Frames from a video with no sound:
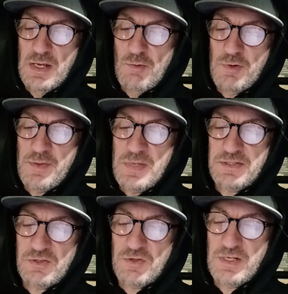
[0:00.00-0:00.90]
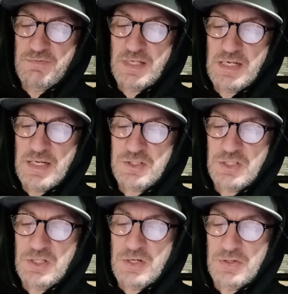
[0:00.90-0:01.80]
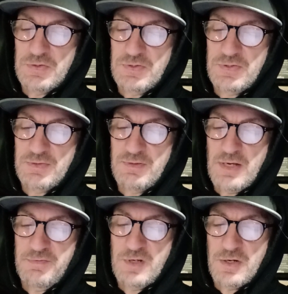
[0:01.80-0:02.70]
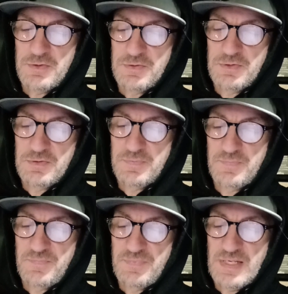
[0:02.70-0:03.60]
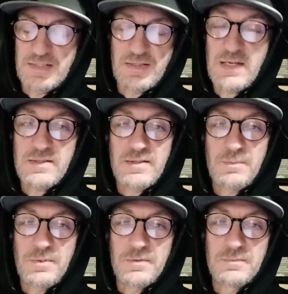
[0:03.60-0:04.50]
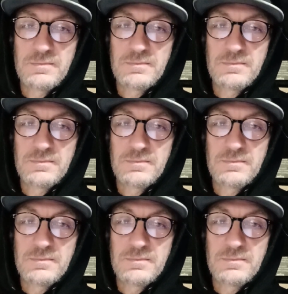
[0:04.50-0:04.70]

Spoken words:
When the mystery of the connection goes, love goes. It's that simple.